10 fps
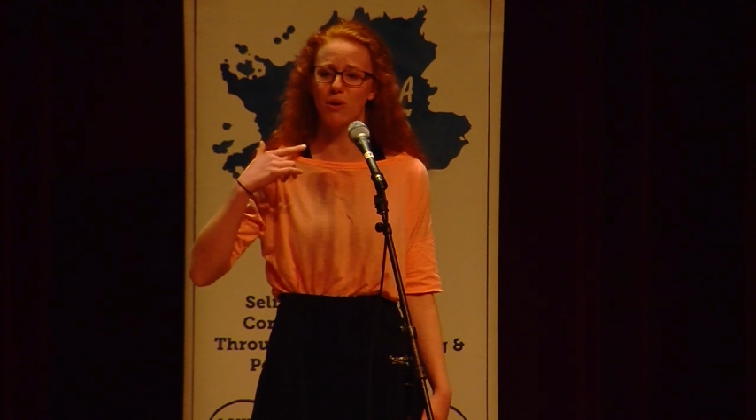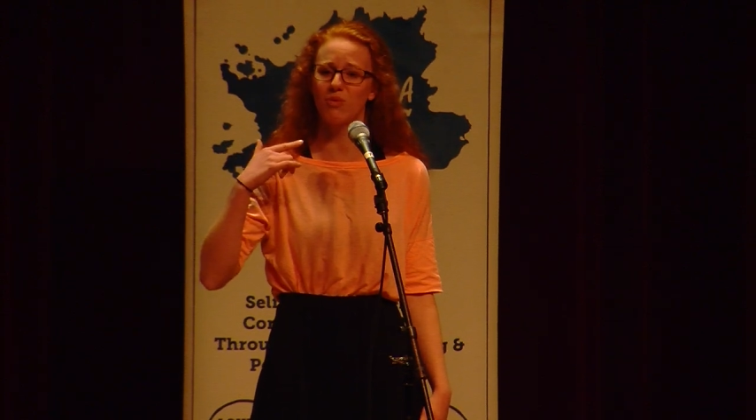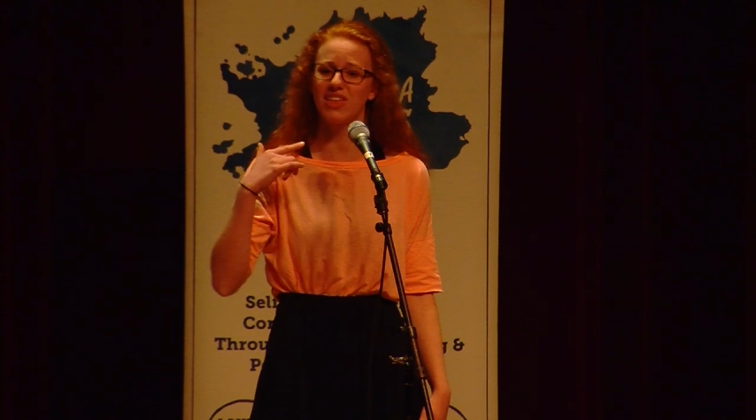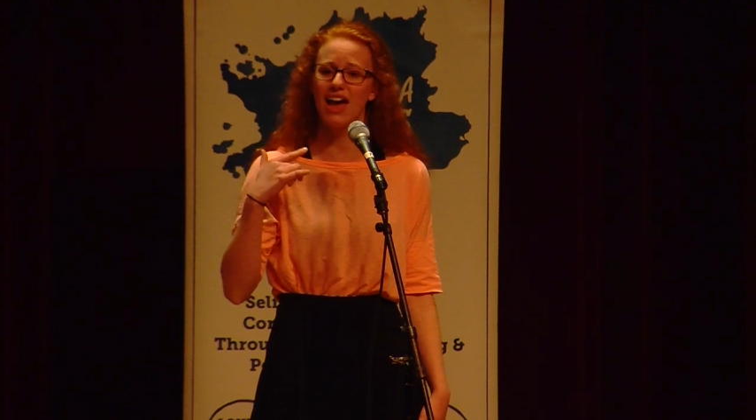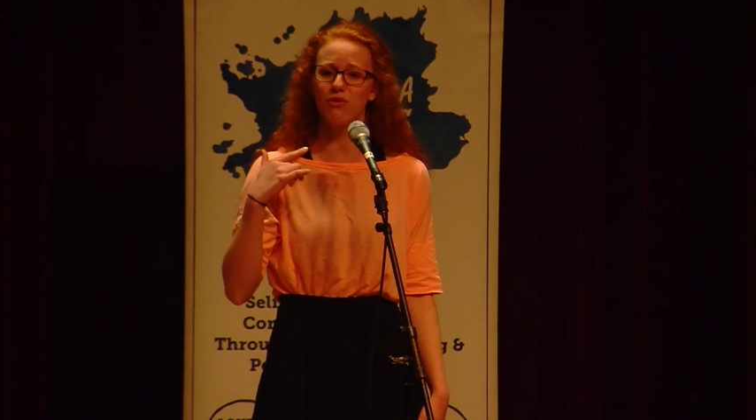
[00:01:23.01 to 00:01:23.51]
but
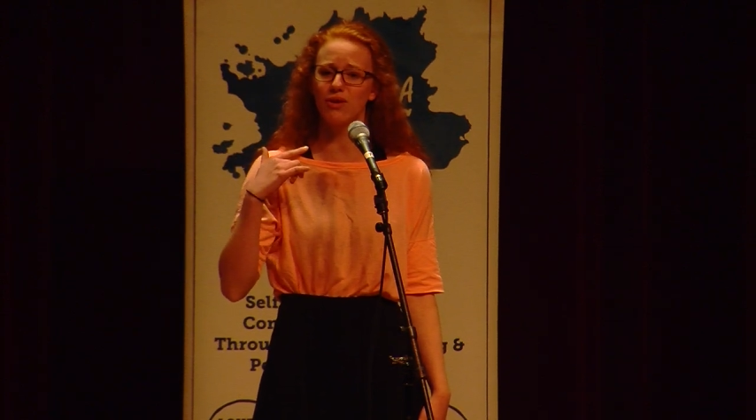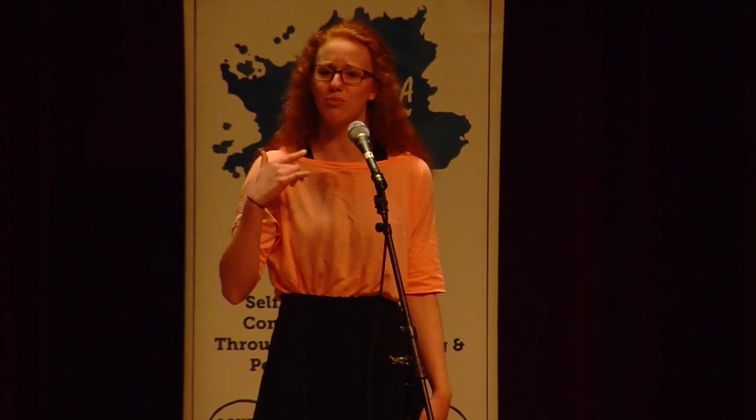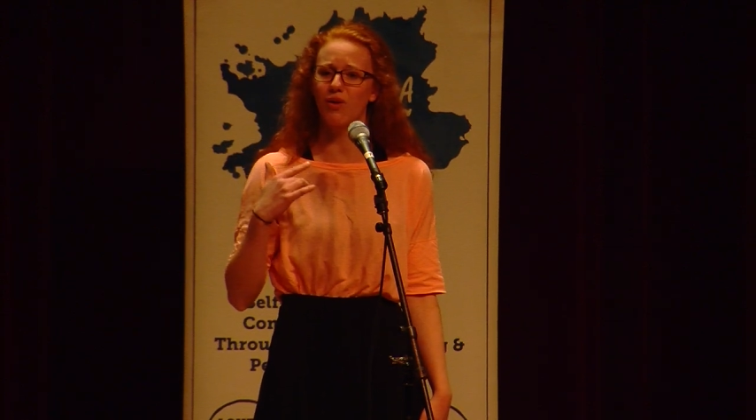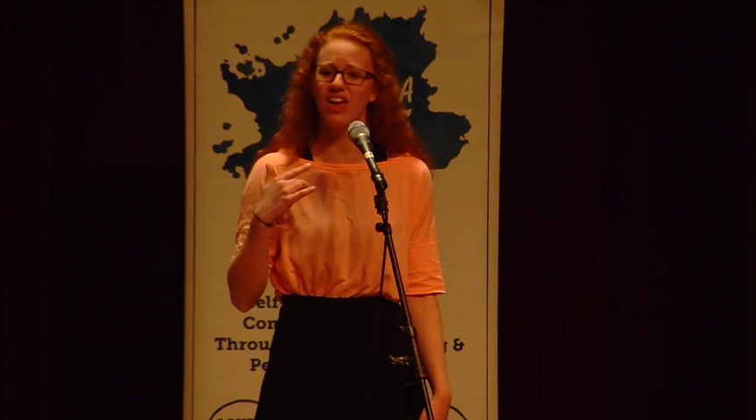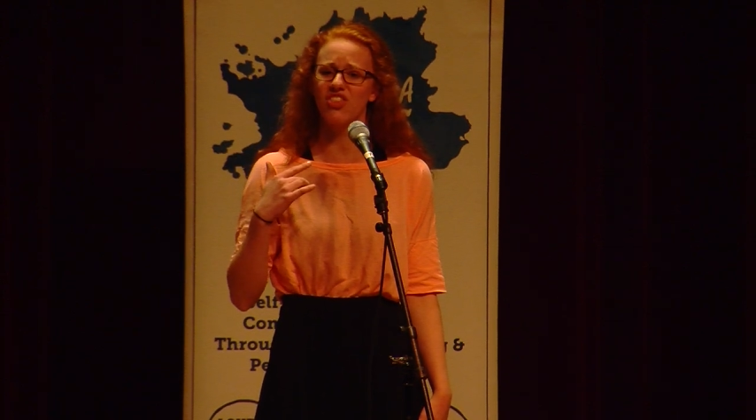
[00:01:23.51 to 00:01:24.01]
with every
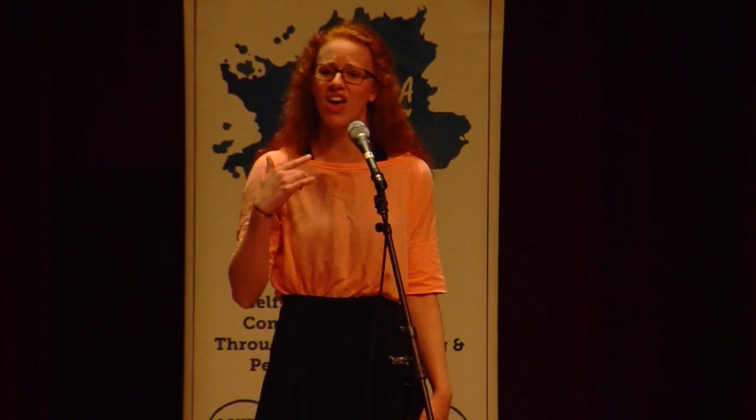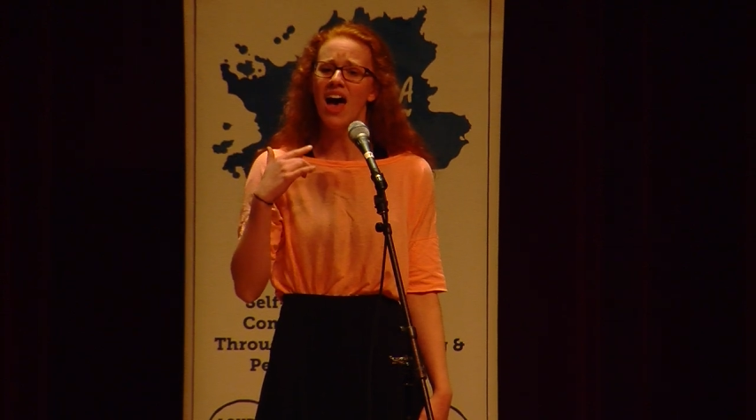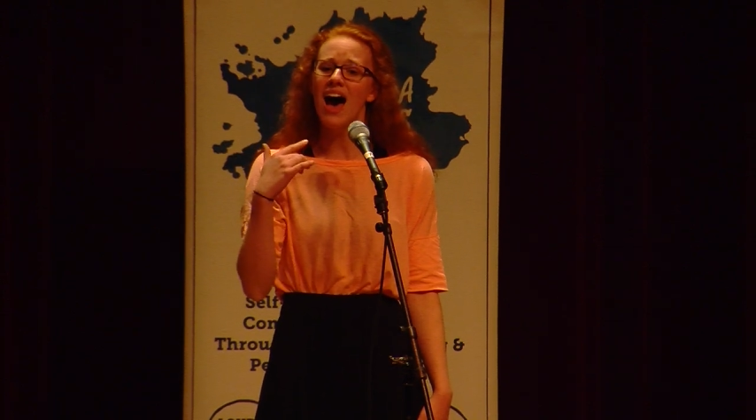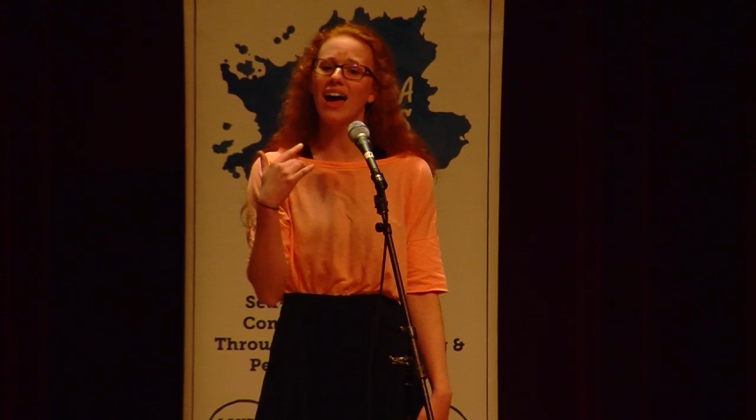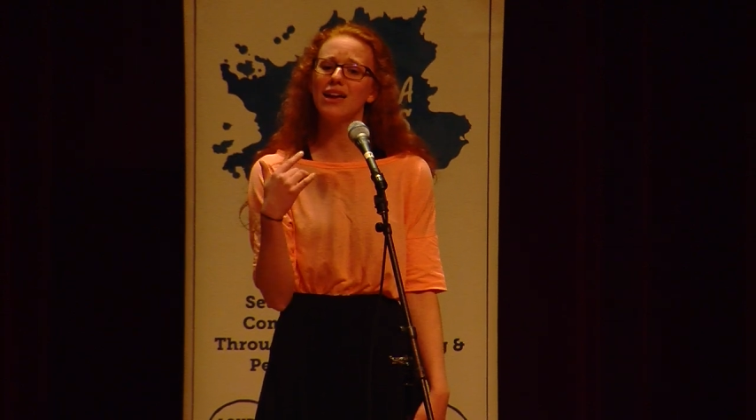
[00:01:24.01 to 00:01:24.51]

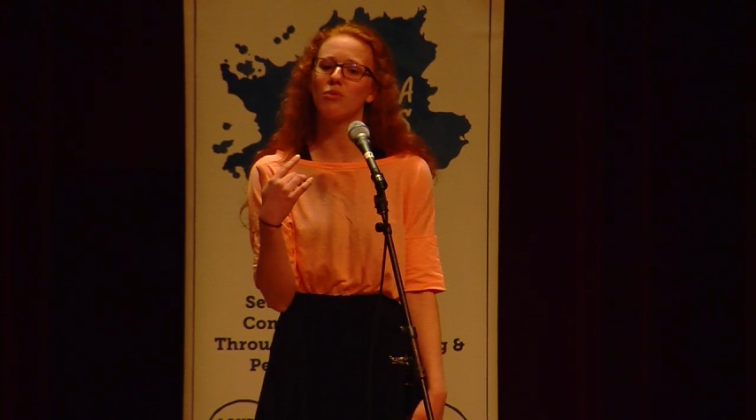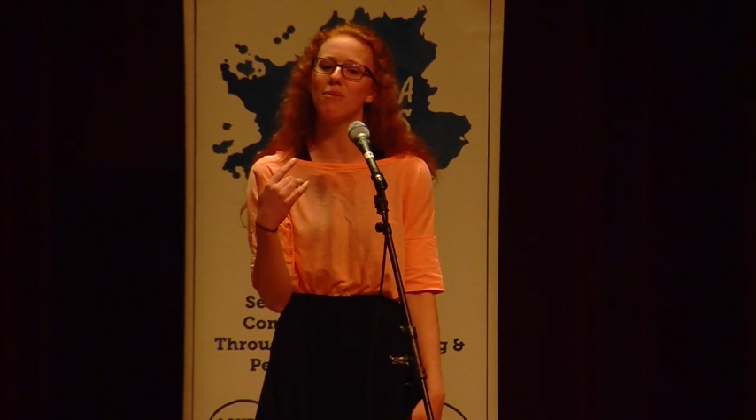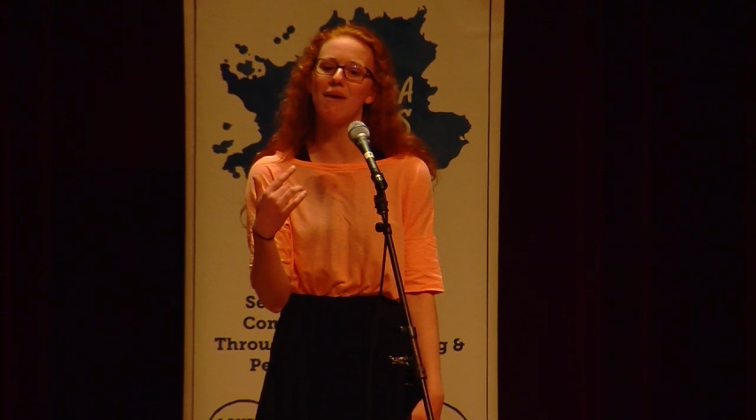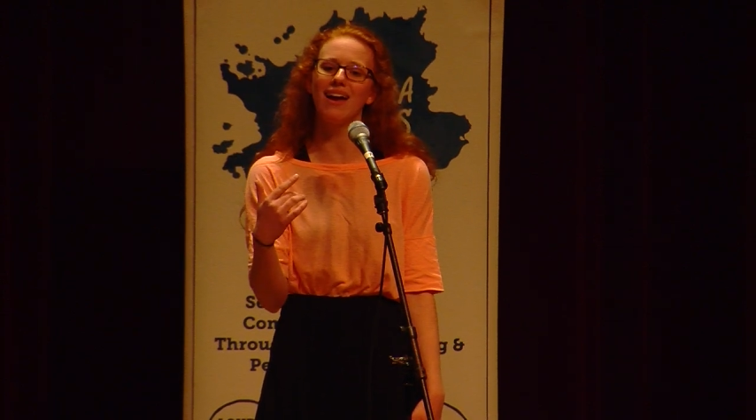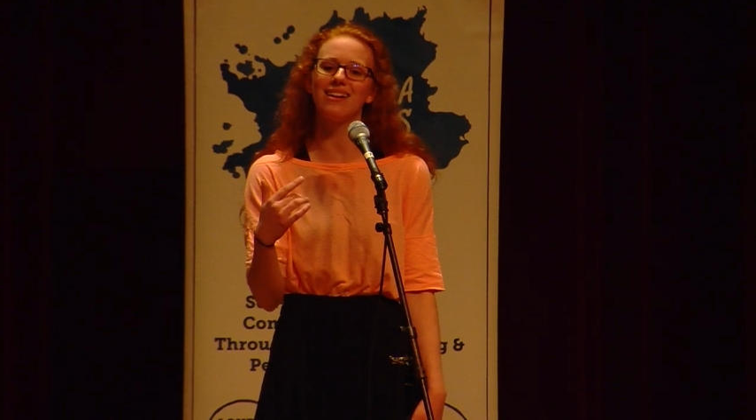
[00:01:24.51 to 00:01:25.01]
breath, I am
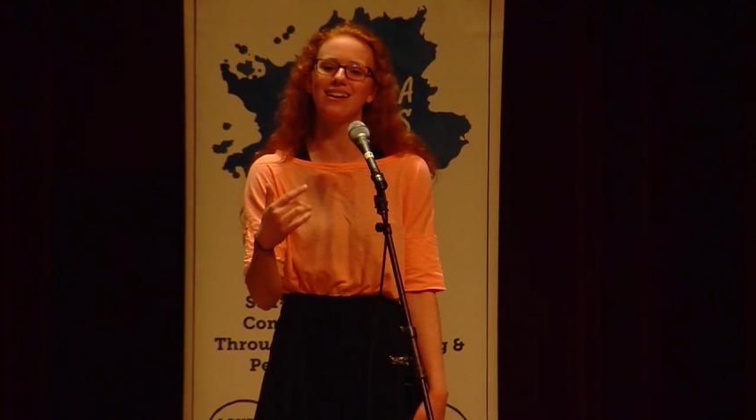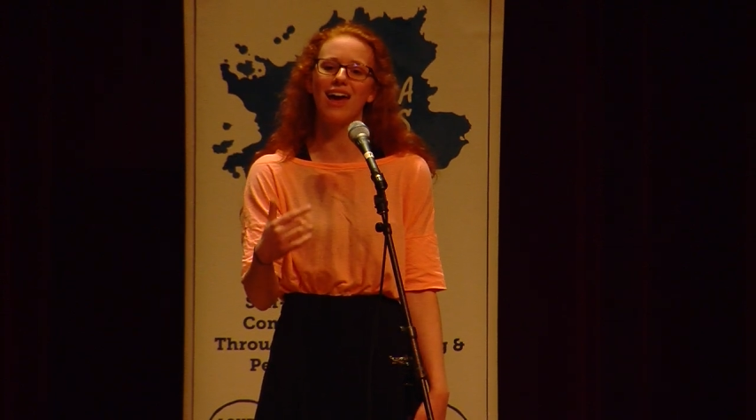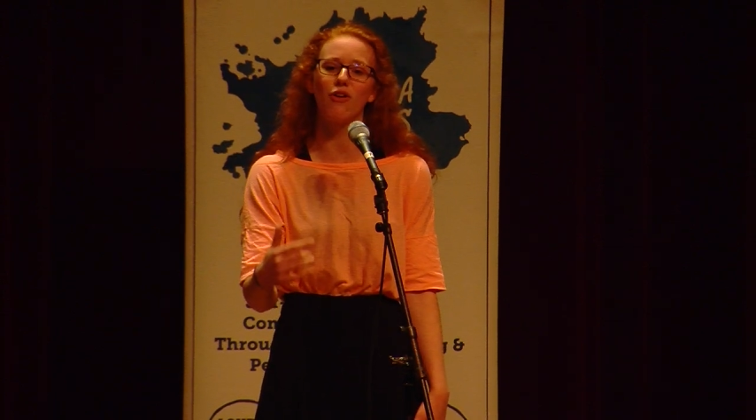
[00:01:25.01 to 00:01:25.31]
reminded